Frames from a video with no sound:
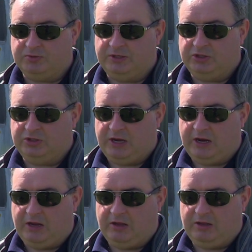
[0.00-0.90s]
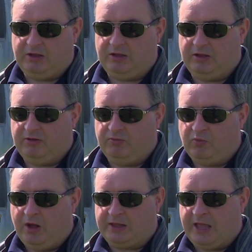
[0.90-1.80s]
when a a
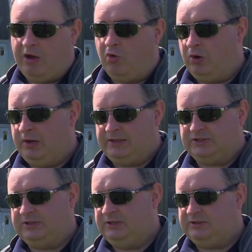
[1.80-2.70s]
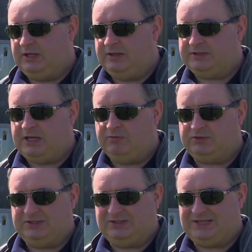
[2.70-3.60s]
Wildcat or a Lynx in, in the, day was
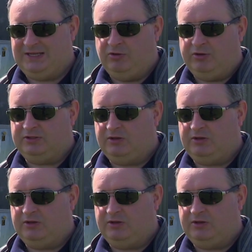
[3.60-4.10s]
at sea on a,